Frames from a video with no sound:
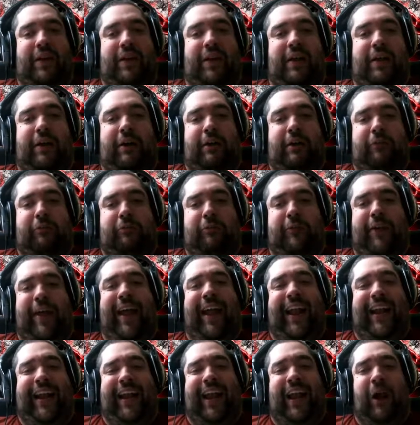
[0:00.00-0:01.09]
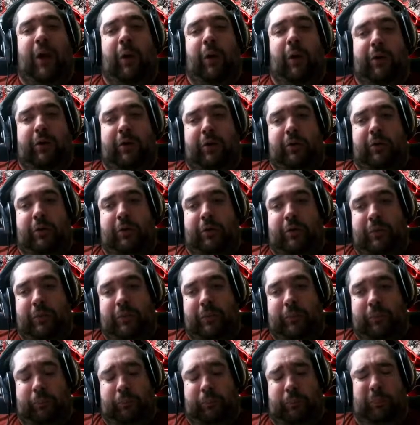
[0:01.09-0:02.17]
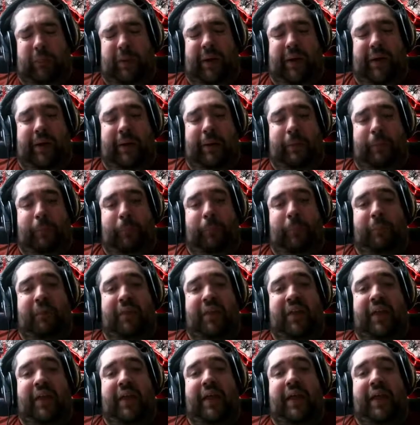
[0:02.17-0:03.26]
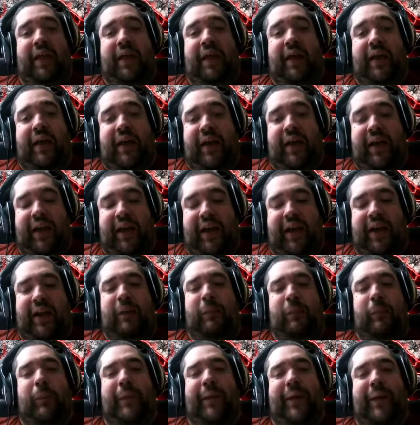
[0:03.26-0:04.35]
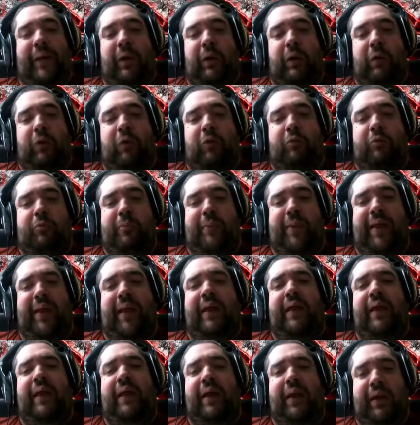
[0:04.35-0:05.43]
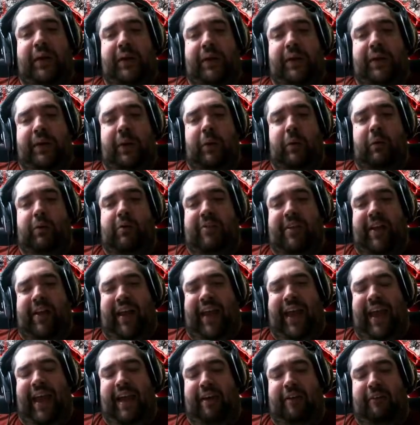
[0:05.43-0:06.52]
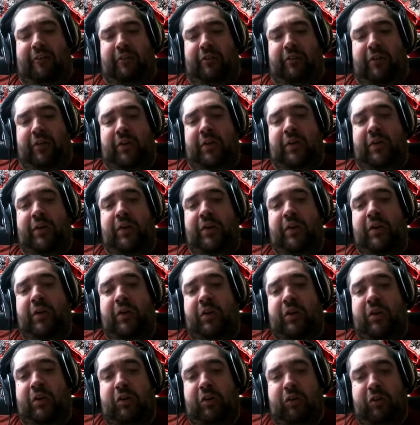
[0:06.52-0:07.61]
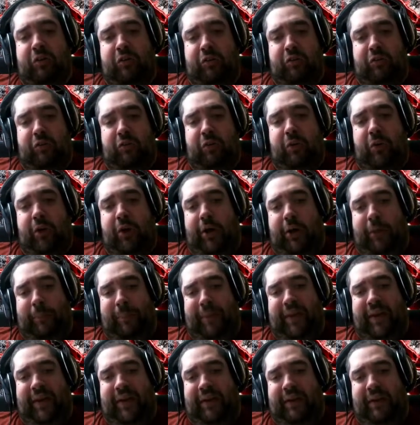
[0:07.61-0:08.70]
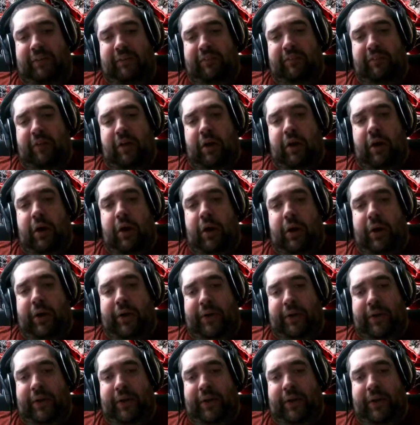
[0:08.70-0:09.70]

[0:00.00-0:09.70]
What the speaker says: a flat character, but anyone that knows me knows I have strong opinions on